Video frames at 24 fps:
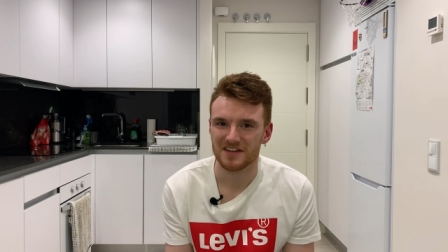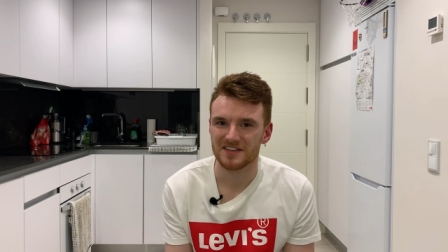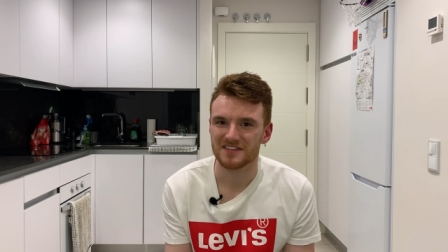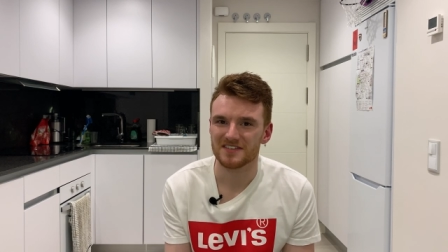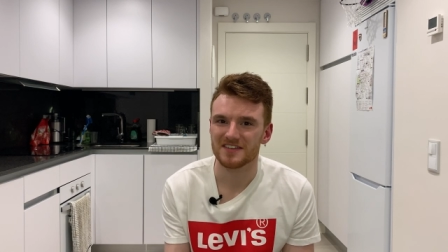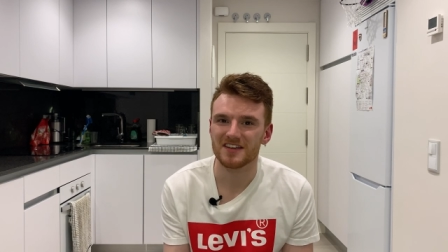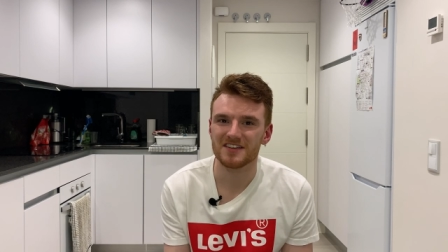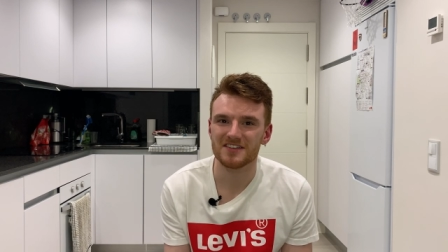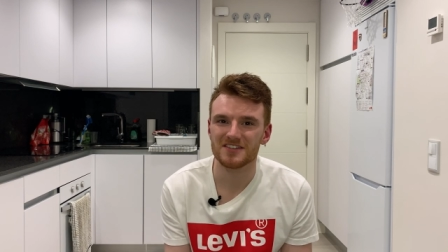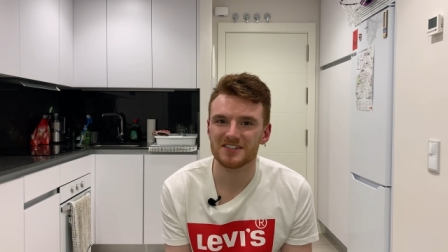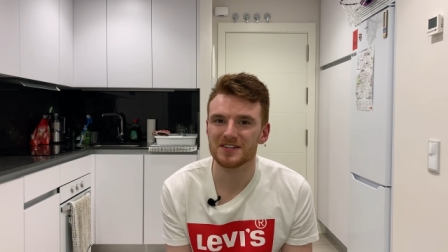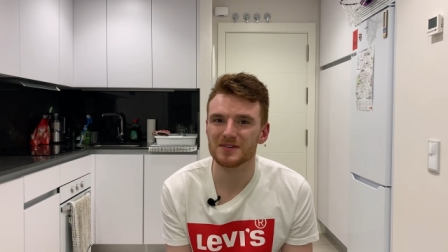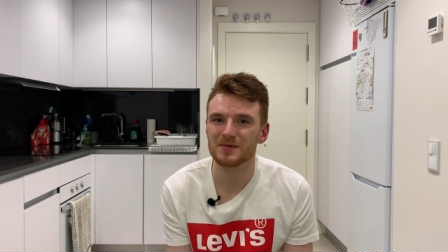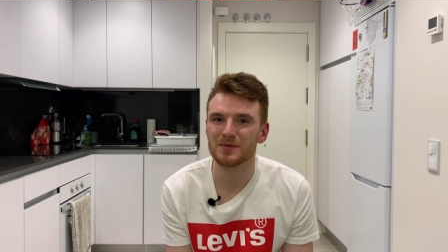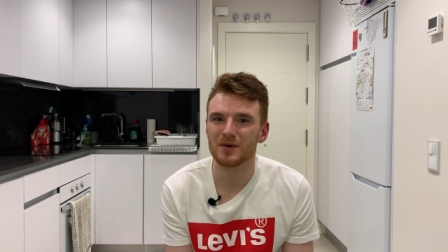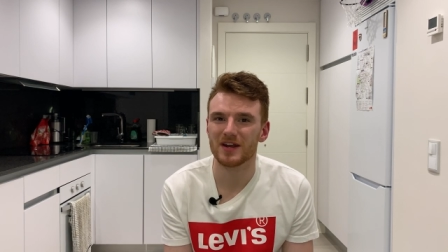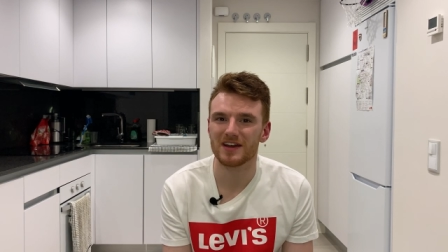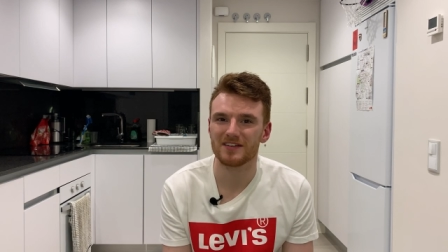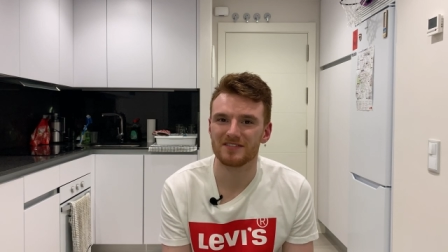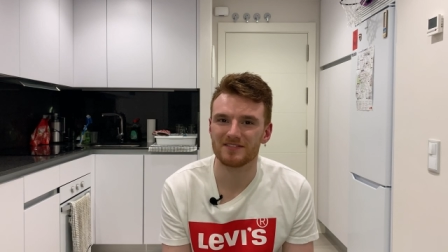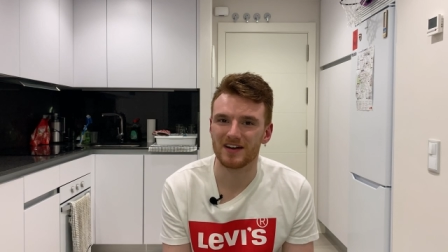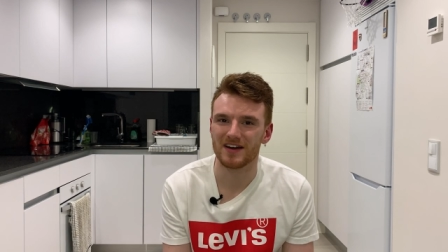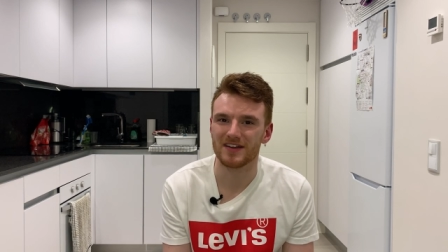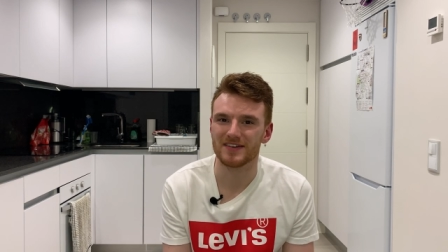Essentially what
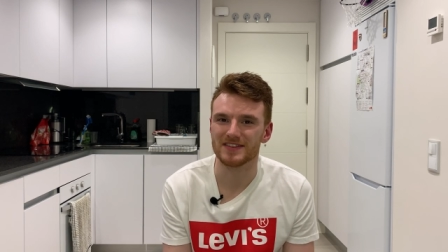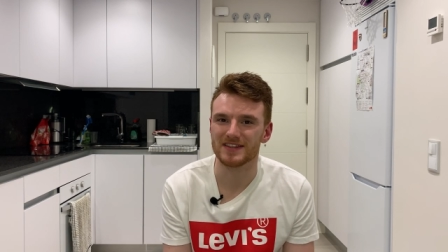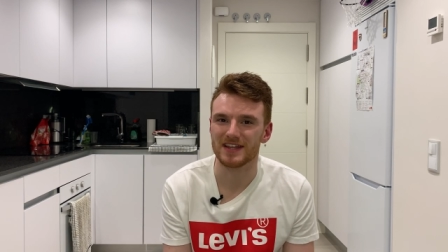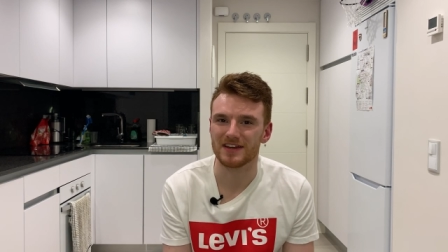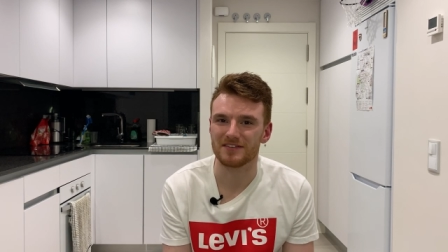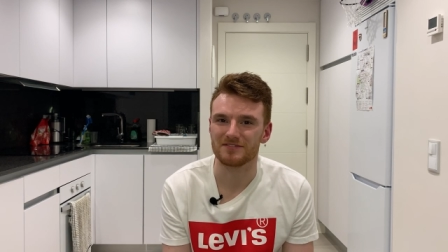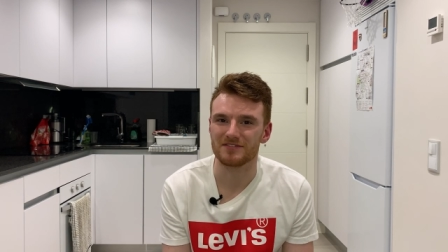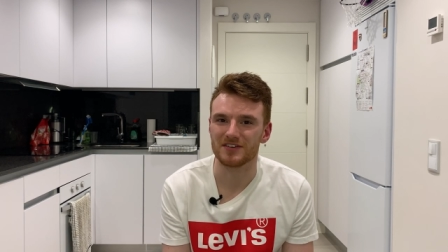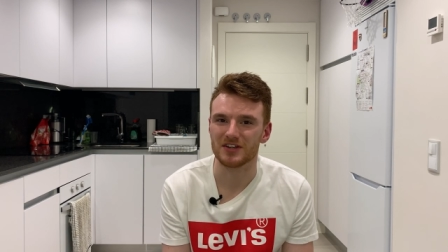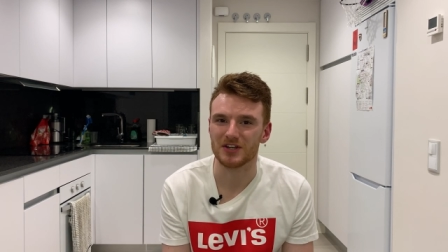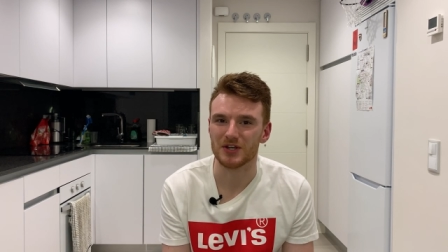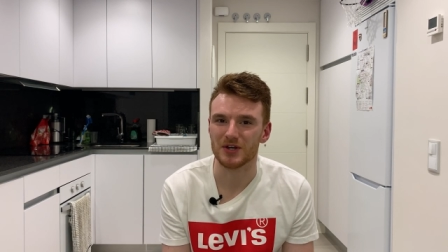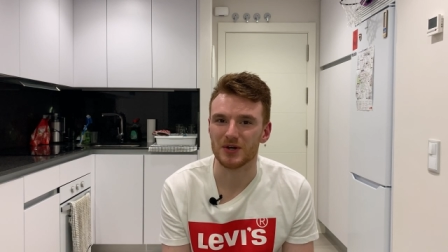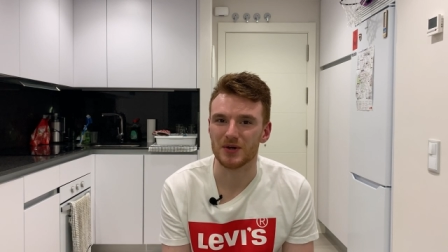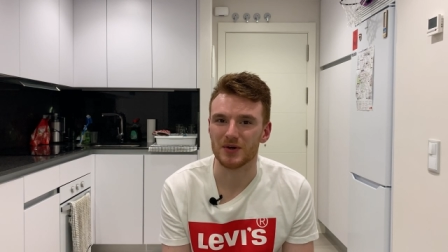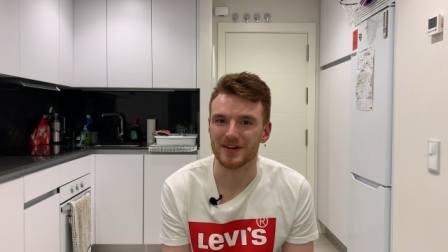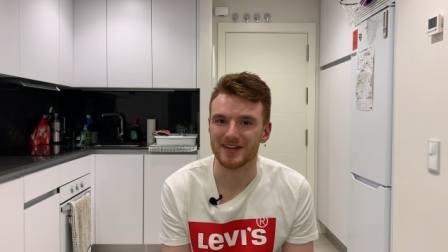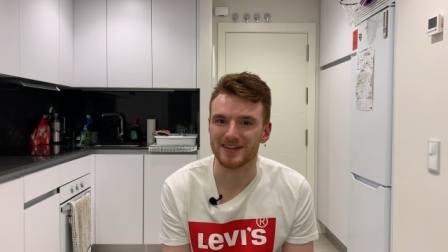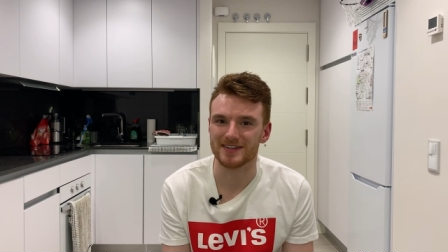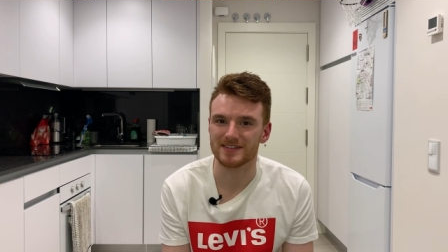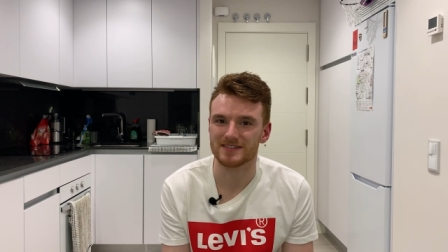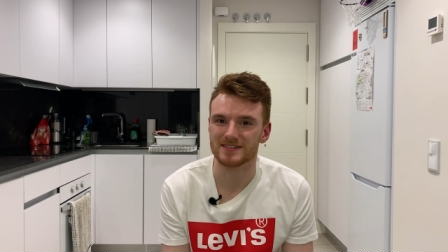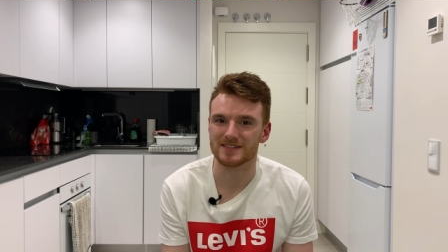I found in that video is